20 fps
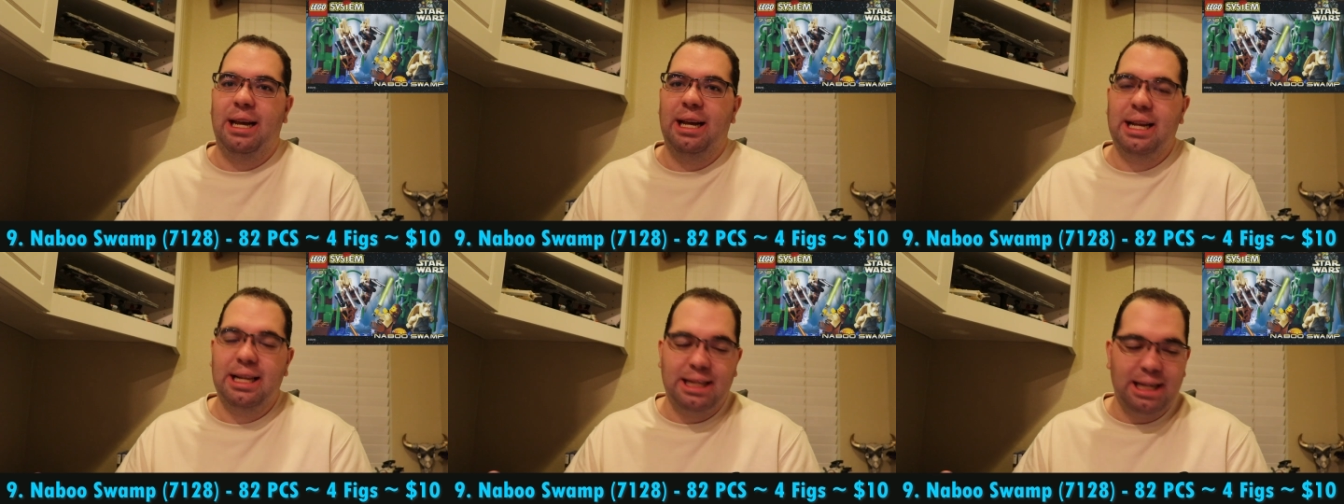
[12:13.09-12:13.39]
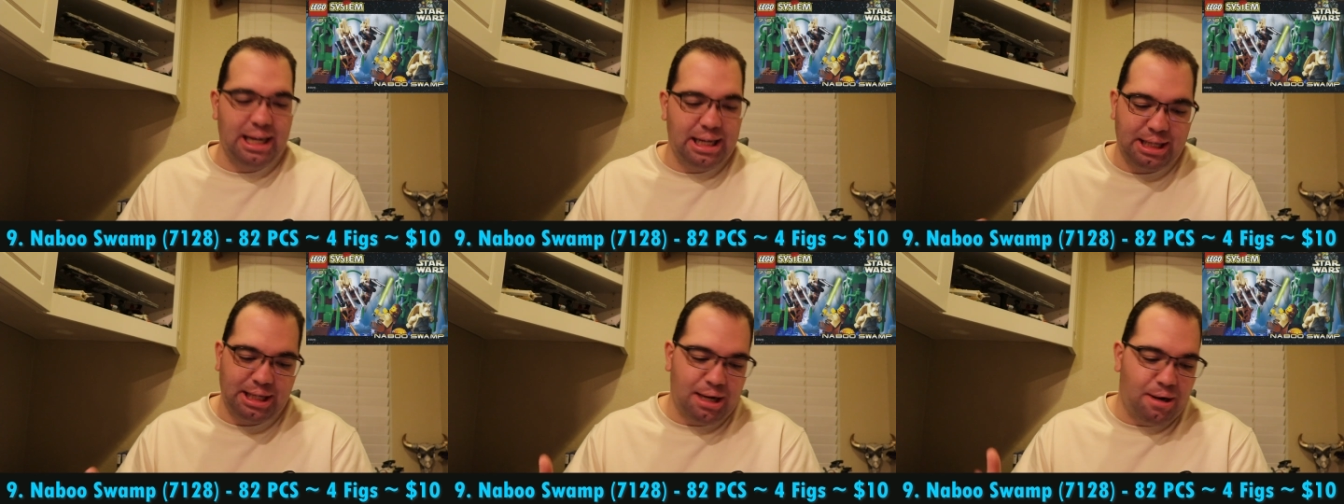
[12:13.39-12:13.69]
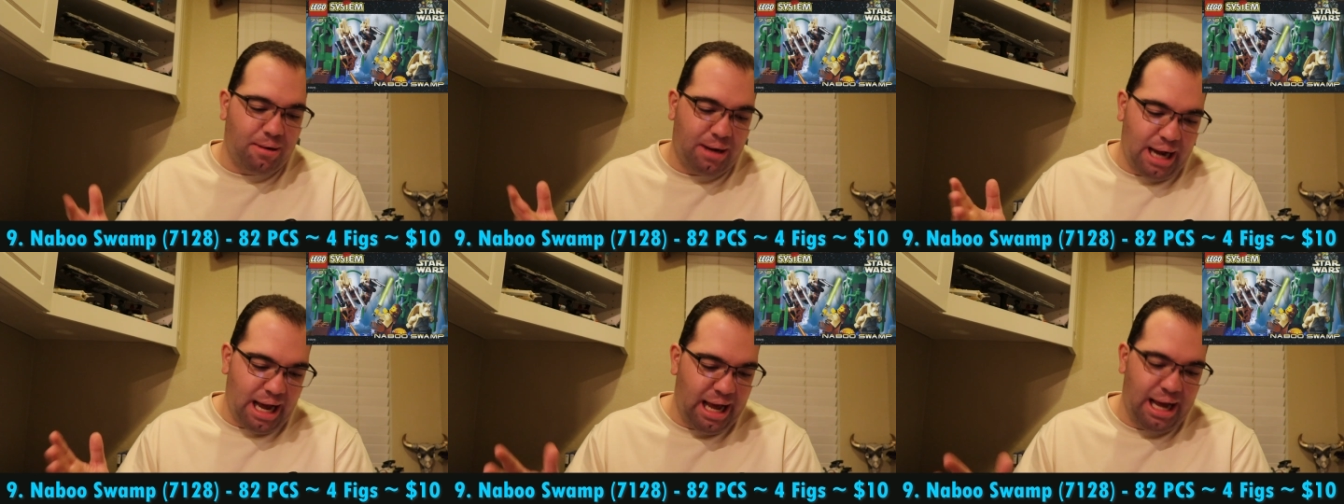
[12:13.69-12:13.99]
It's
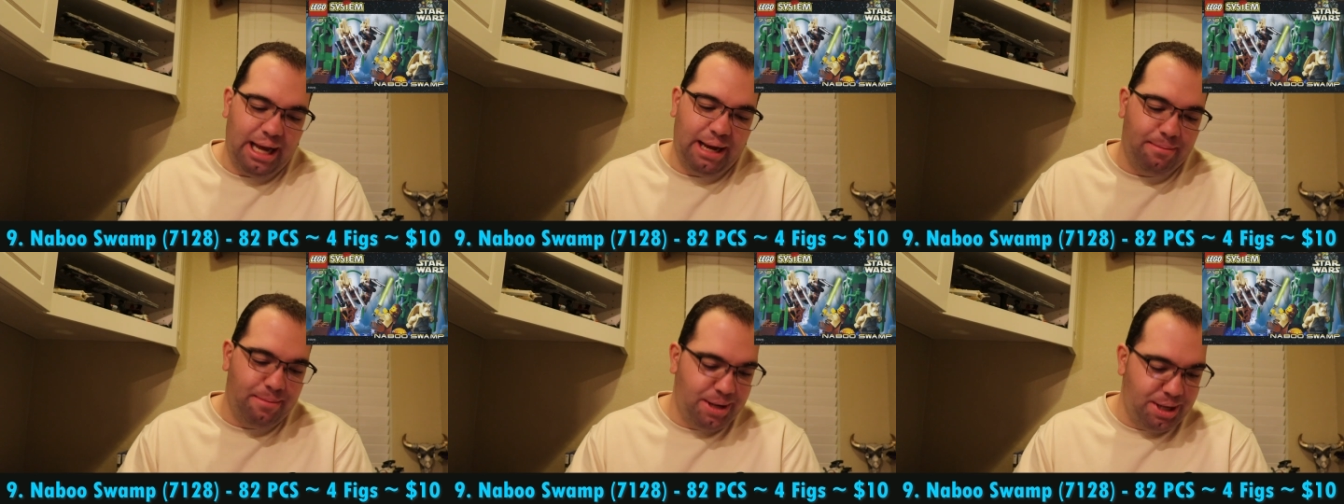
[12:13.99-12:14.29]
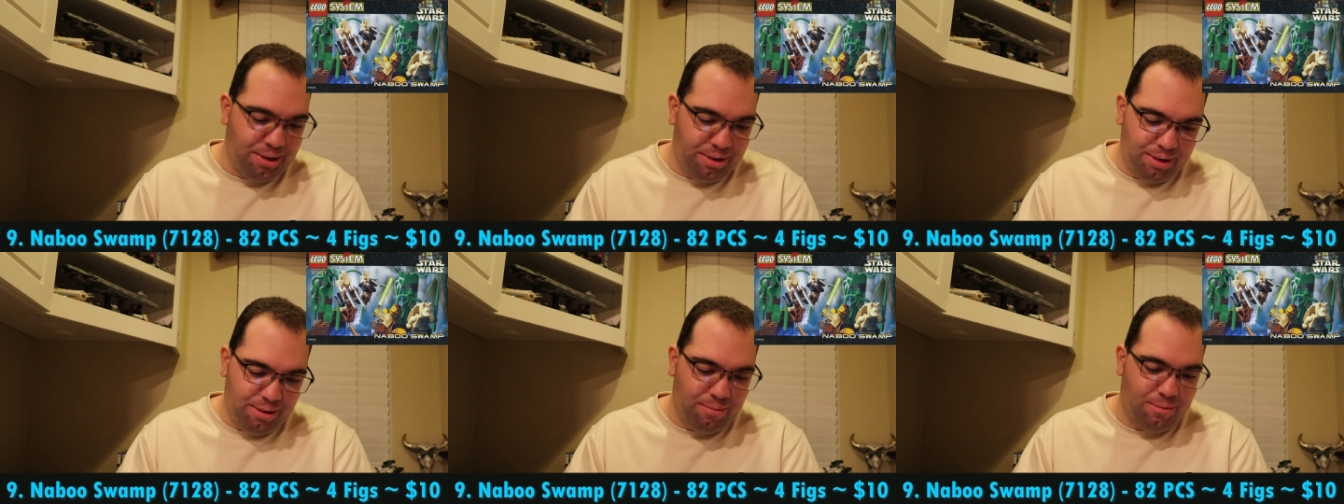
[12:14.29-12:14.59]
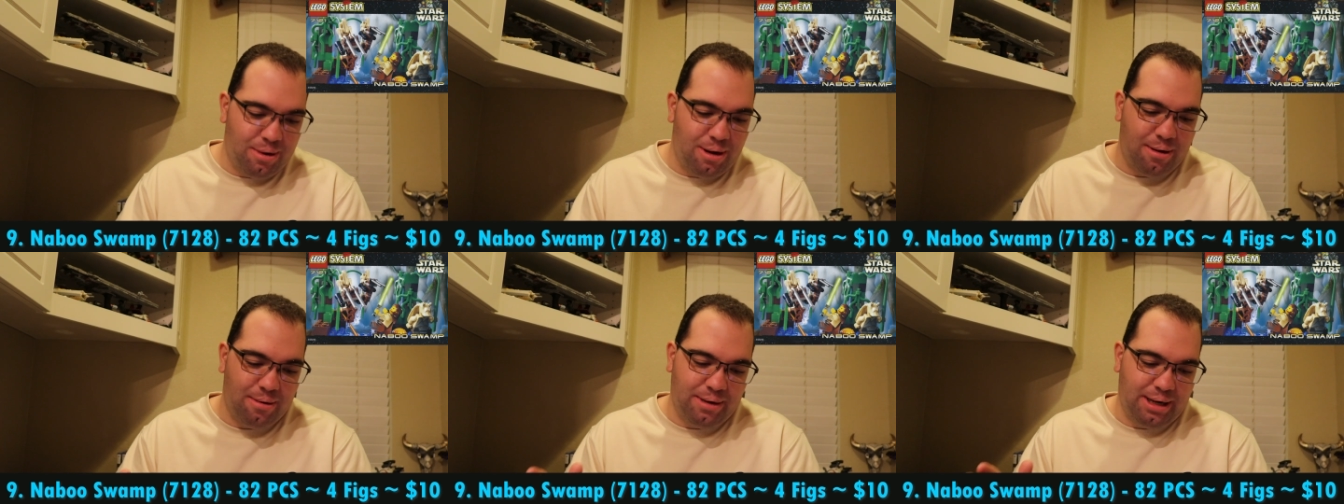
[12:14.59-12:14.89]
okay. Middle of the
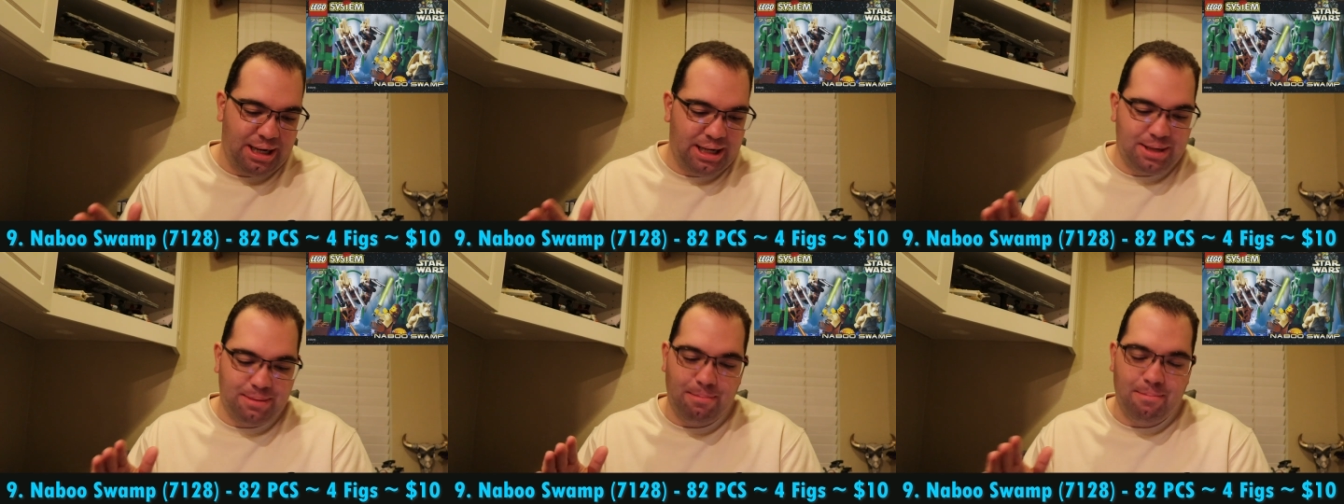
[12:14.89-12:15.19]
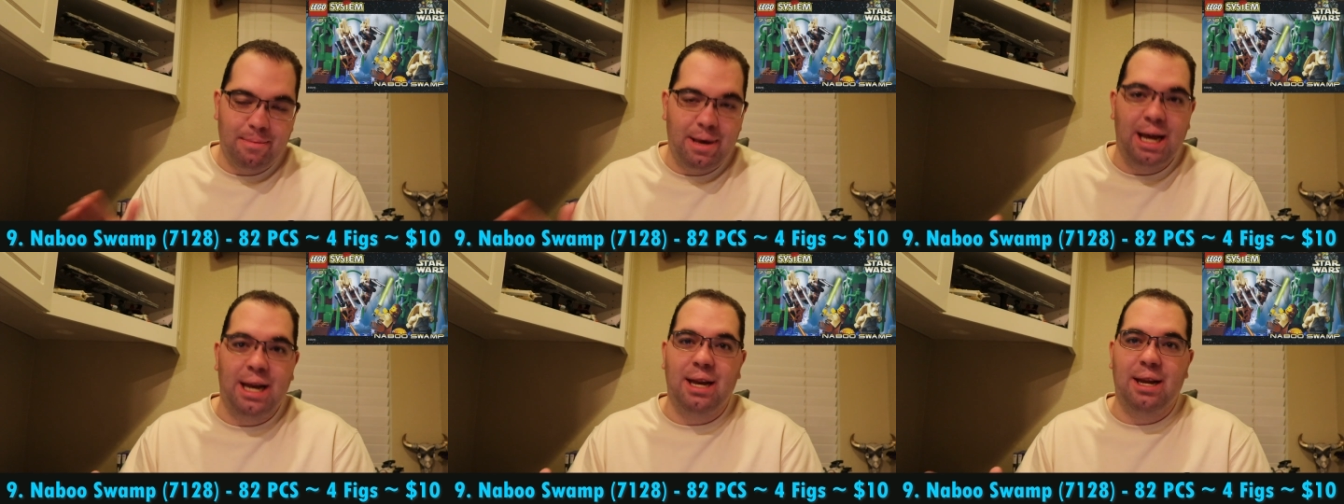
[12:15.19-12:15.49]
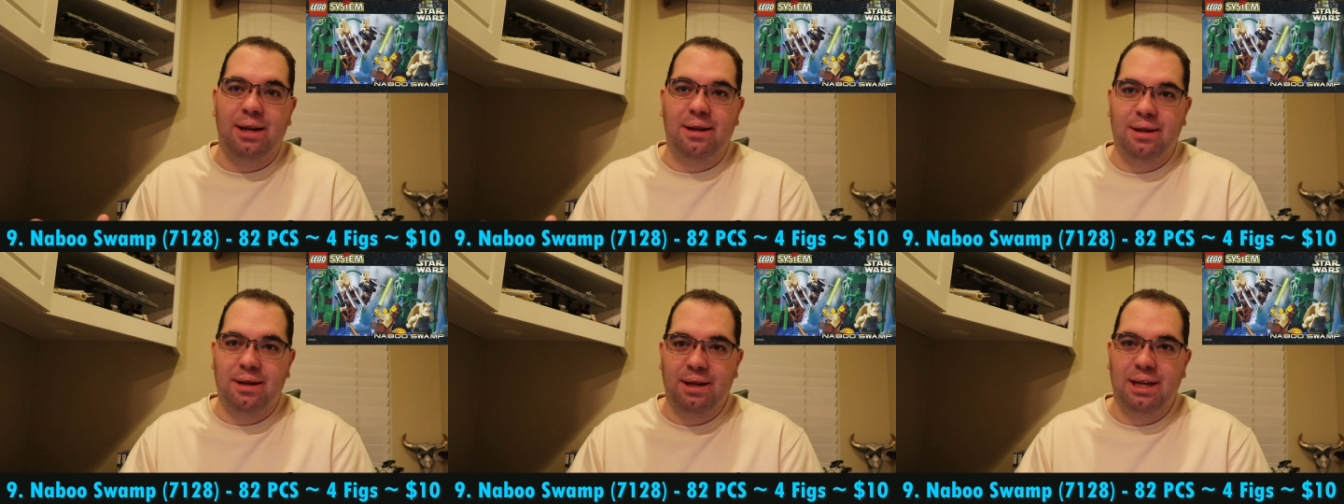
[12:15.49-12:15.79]
road. It's
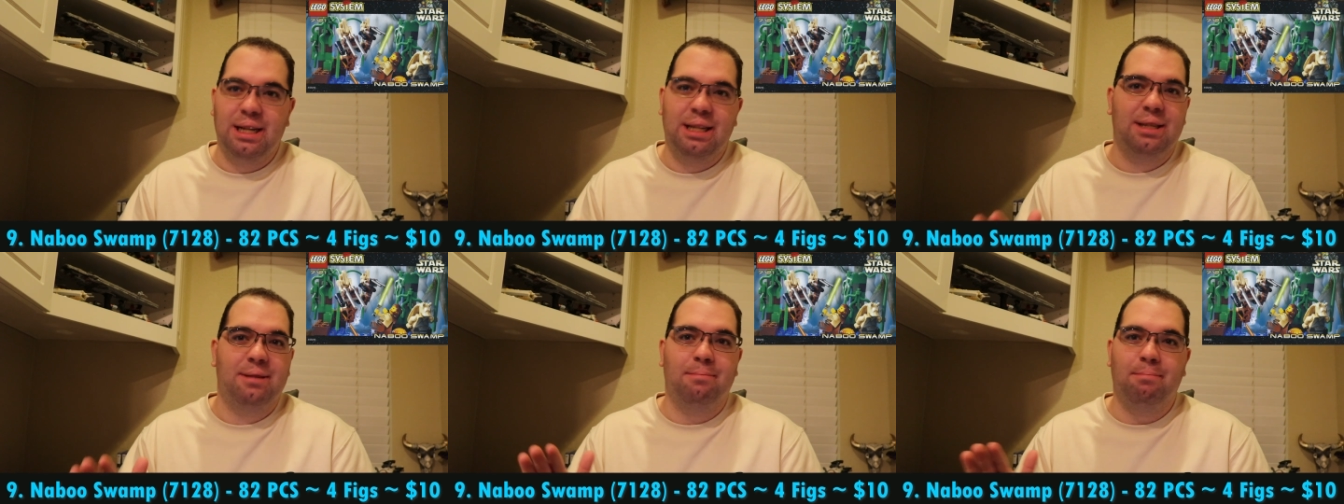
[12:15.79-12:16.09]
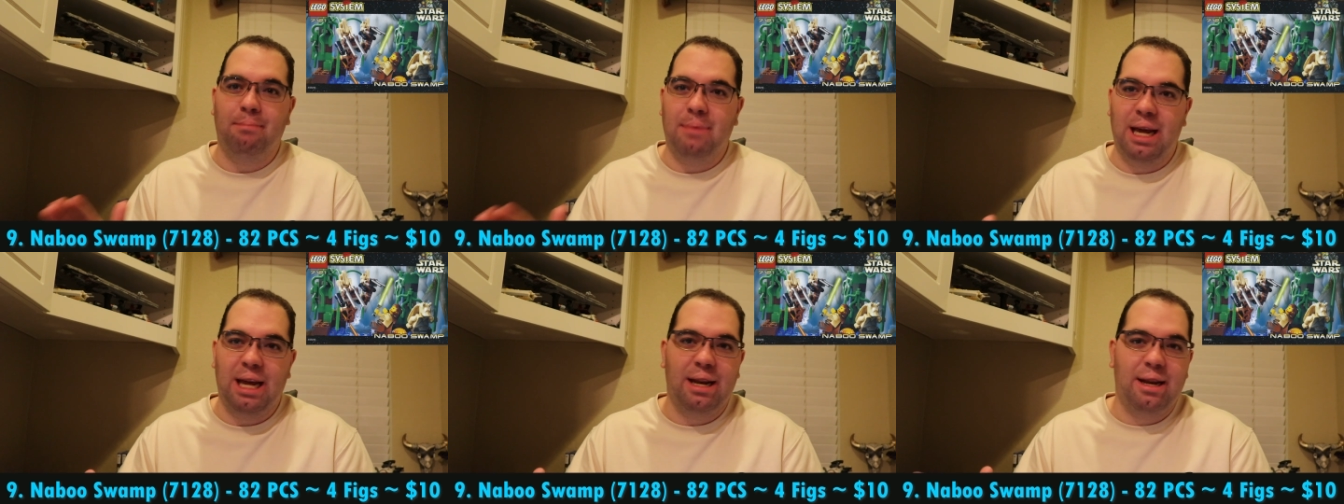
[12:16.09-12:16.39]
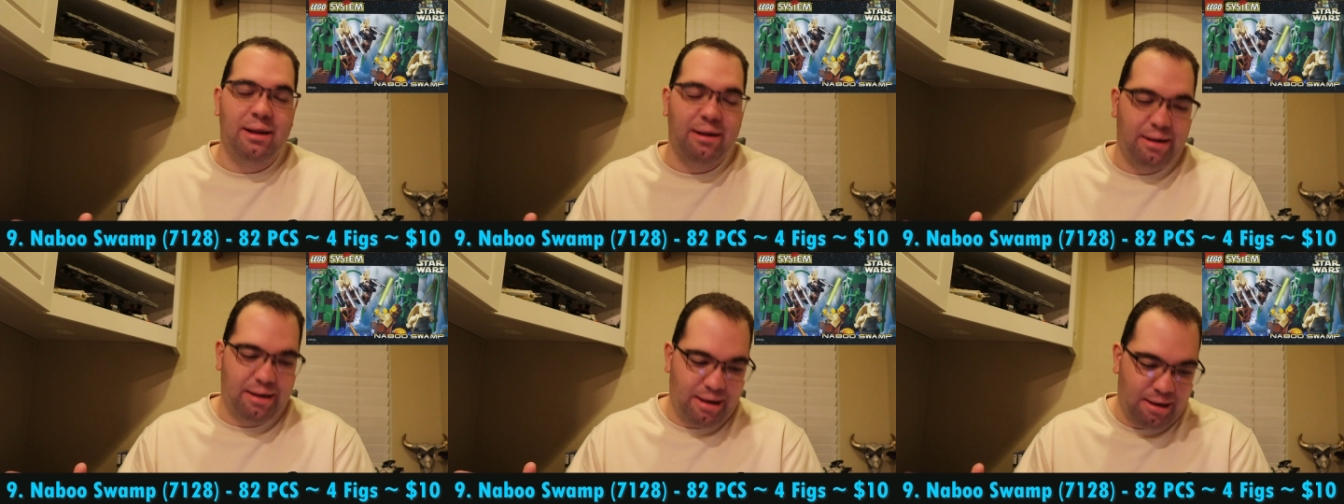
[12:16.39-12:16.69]
mid. It's
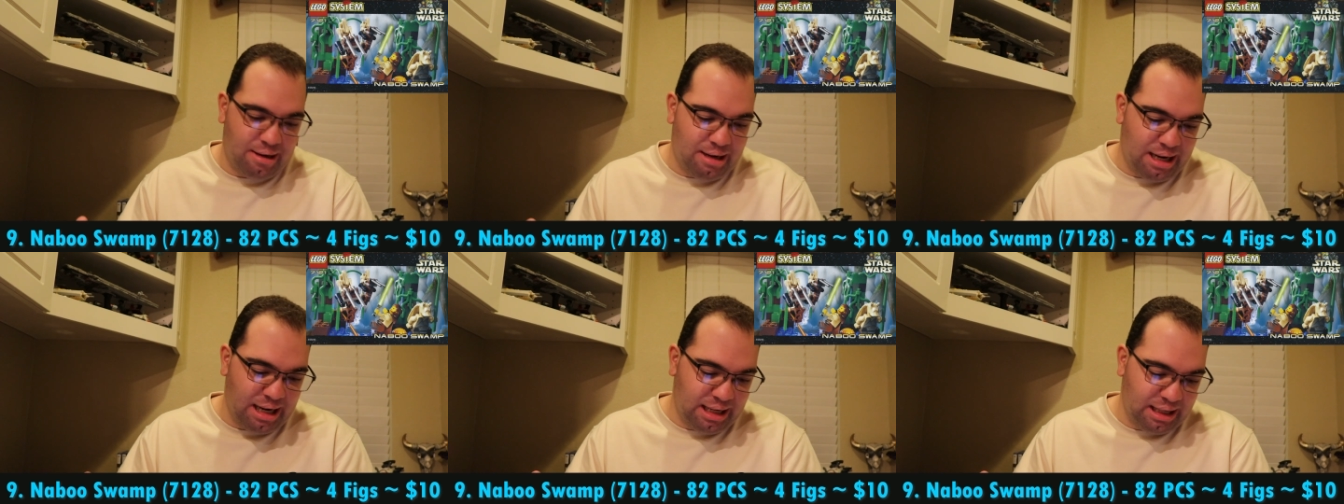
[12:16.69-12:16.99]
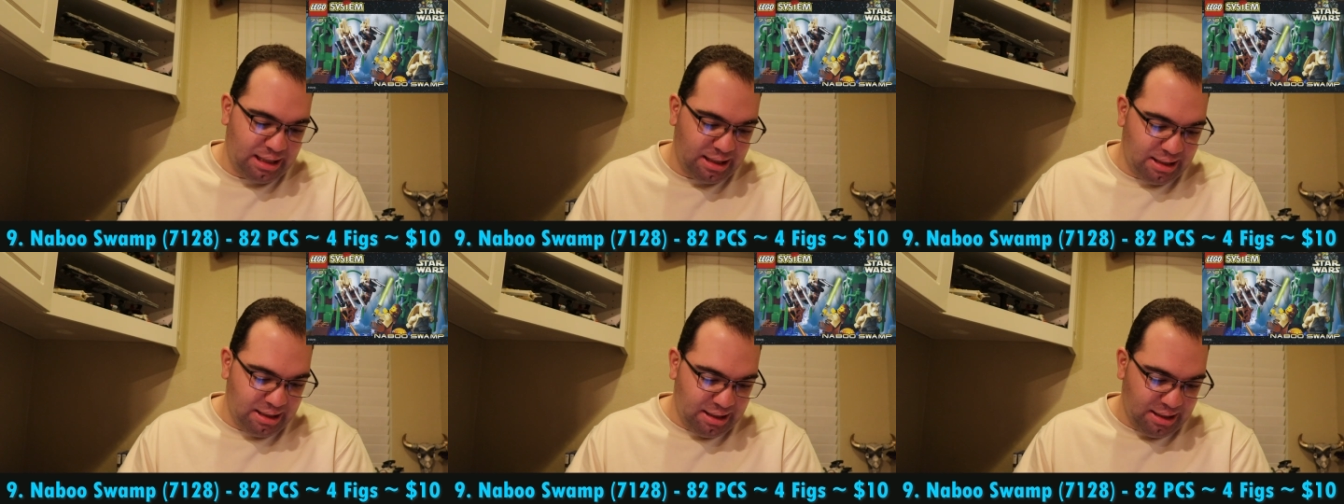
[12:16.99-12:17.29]
mid. Alright.